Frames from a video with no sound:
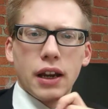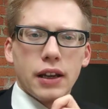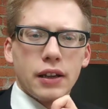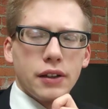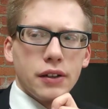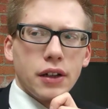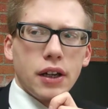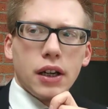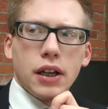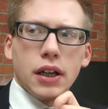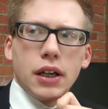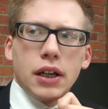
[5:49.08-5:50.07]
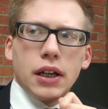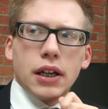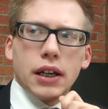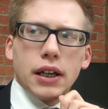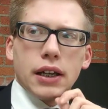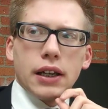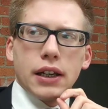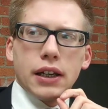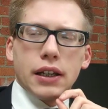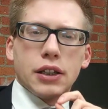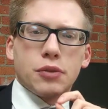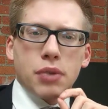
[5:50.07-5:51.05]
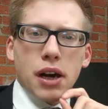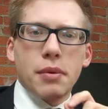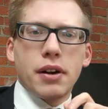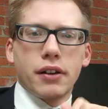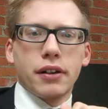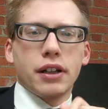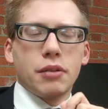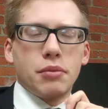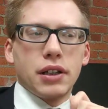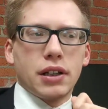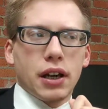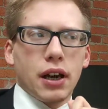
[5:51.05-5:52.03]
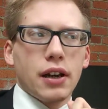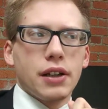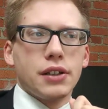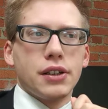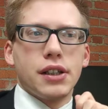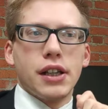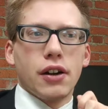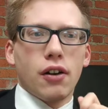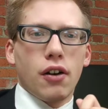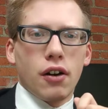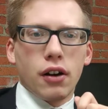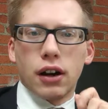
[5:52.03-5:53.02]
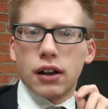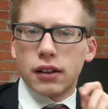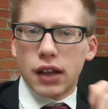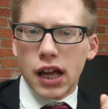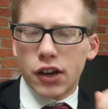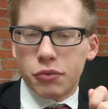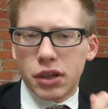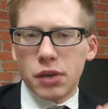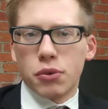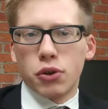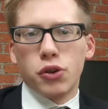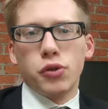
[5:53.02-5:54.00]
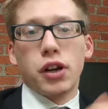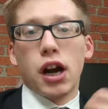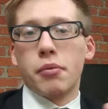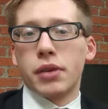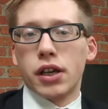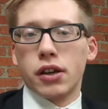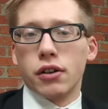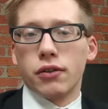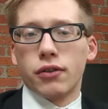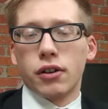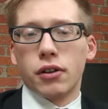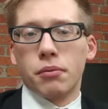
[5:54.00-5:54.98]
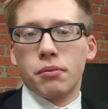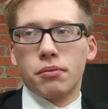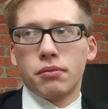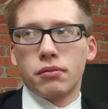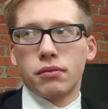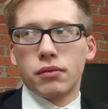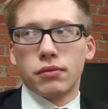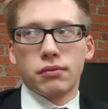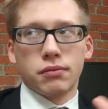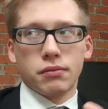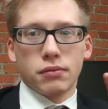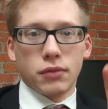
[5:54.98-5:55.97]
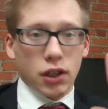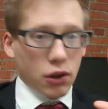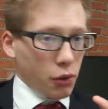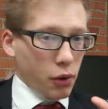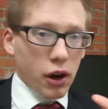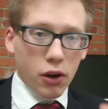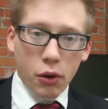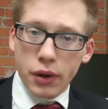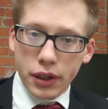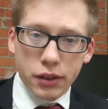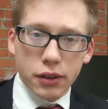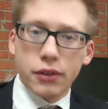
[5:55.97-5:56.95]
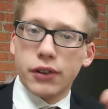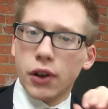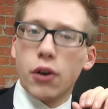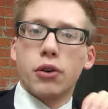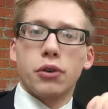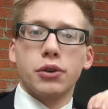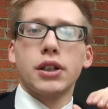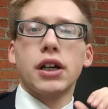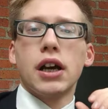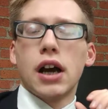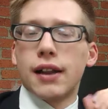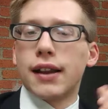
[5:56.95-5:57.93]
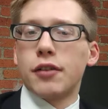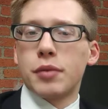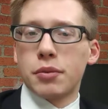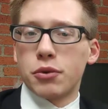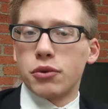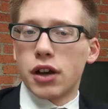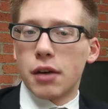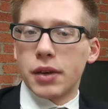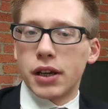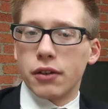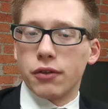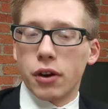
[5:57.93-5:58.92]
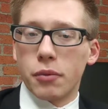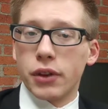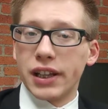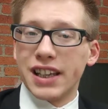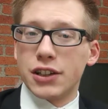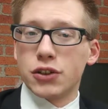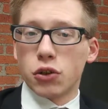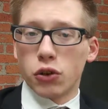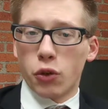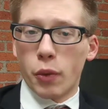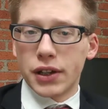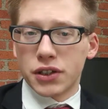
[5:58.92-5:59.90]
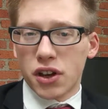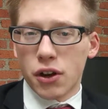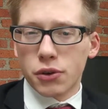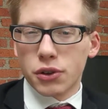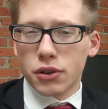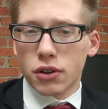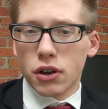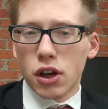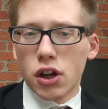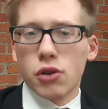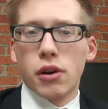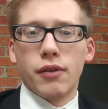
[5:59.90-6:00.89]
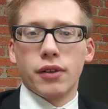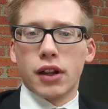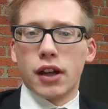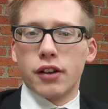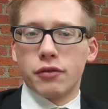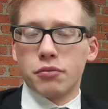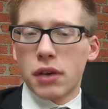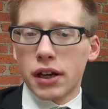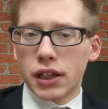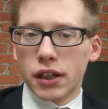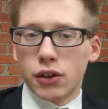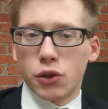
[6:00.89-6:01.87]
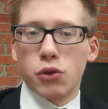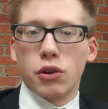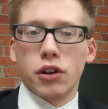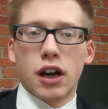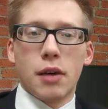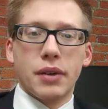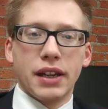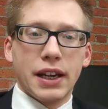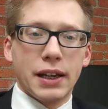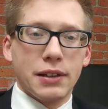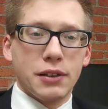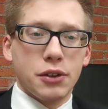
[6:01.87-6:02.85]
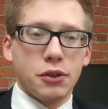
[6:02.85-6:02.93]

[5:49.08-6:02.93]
And it is primarily because there are a lot of people who come here from, according to the locals, a lot of people who come here from the East or the West Coast, who have a lot of money, who are coming in